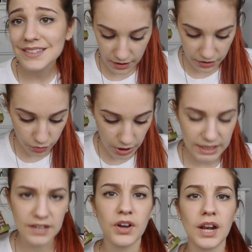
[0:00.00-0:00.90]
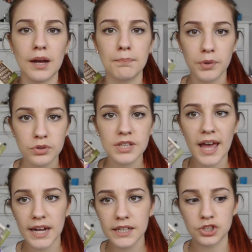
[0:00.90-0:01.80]
And I thought it'd give her like a boost of
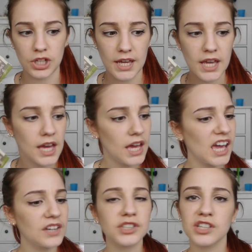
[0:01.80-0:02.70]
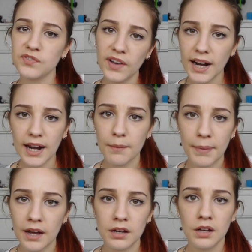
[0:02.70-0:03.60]
energy if she's feeling a
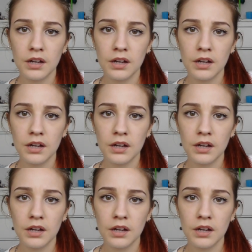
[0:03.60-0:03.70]
bit